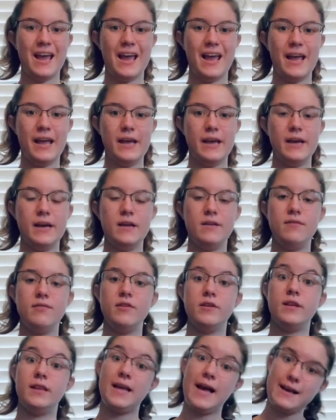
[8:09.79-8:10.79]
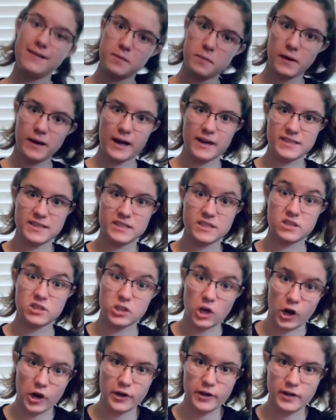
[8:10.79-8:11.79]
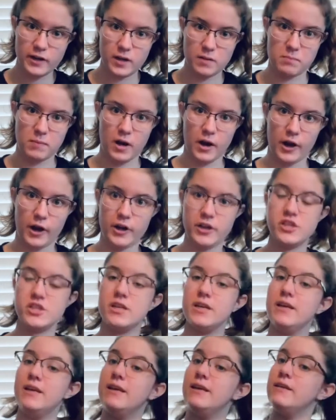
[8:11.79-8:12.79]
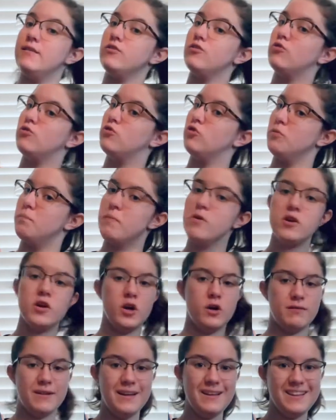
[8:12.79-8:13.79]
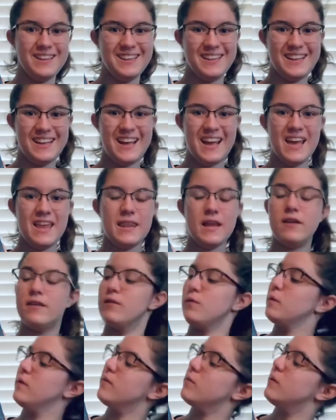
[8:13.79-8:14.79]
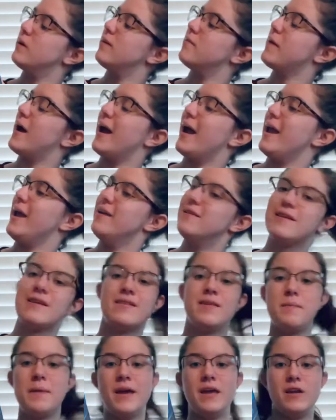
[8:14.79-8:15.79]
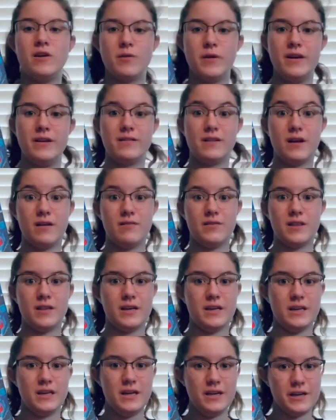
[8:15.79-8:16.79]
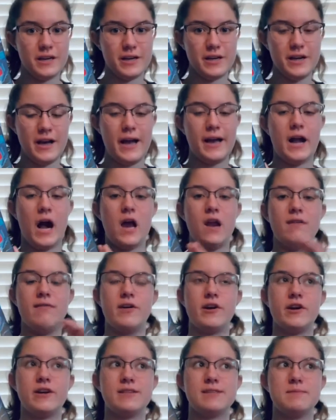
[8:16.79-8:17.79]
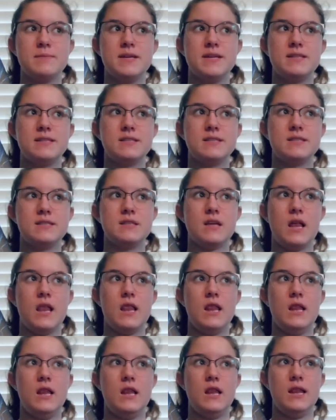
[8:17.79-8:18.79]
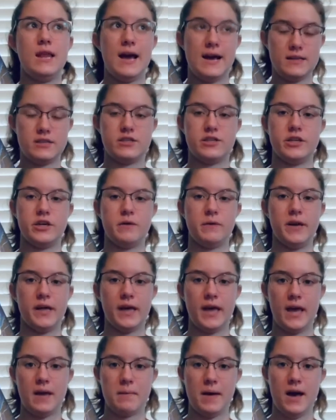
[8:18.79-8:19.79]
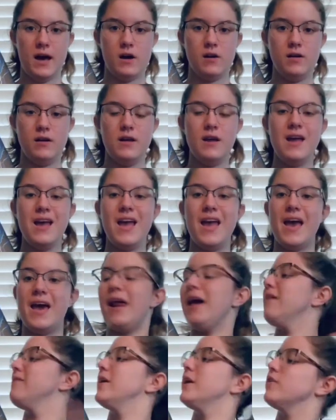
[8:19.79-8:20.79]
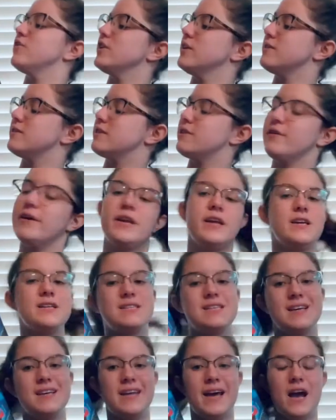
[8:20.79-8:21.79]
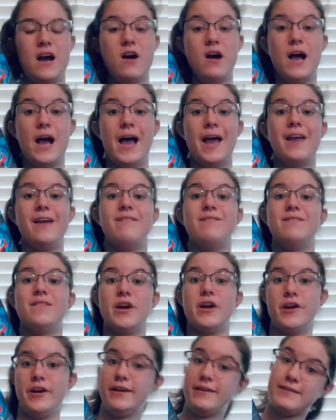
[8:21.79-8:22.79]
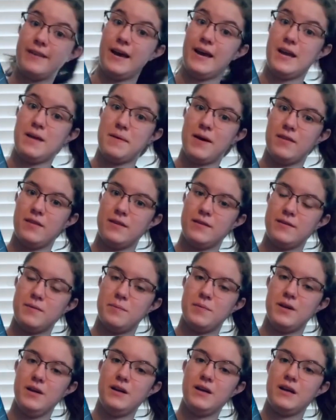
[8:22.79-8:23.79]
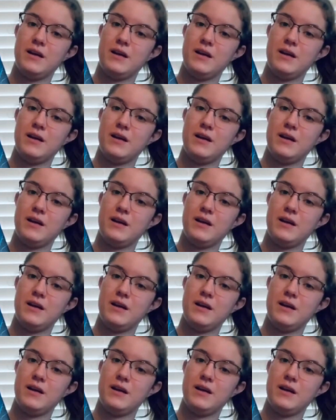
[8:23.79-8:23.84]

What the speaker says: And for the last book I started in March is Supernova. Now, this was one of my anticipated reads of the year. I got it for Christmas last year when it came out, and I haven't had a chance to read it until now. I am very excited about this book.